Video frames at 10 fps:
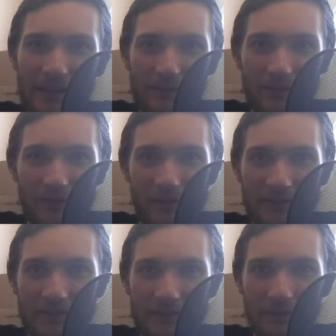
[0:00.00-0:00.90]
to
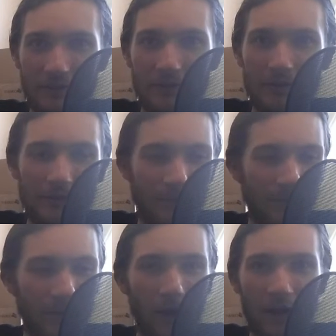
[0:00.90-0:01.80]

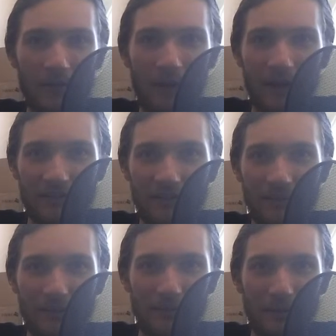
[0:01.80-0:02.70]
automatically be
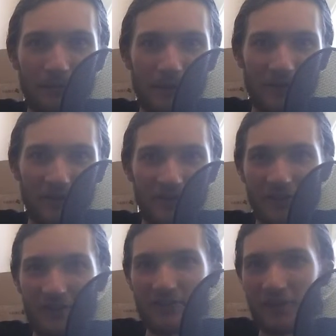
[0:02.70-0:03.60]
re-registered, so
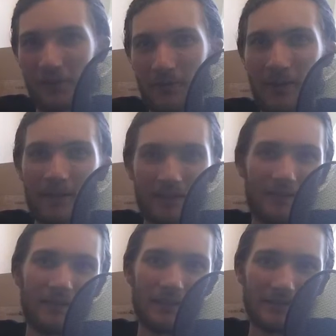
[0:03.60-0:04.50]

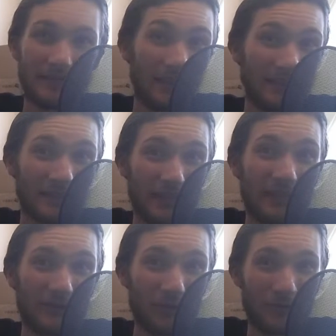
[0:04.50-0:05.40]
it's getting close to
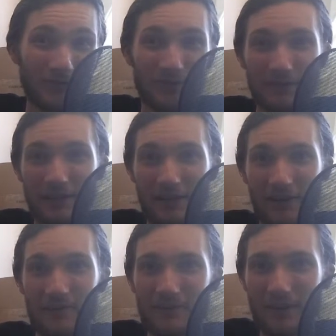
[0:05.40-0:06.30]
a year.
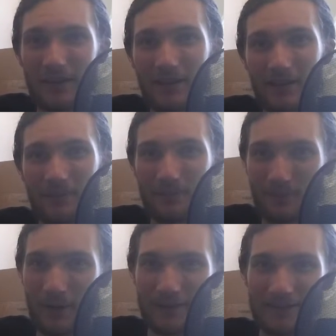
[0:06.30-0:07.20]
But
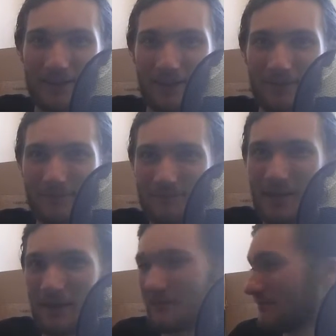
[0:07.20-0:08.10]
yeah,
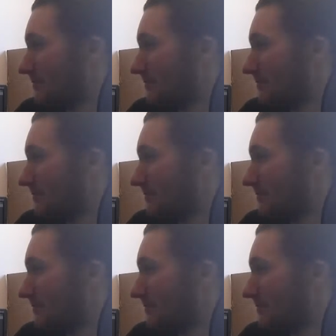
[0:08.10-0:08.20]
working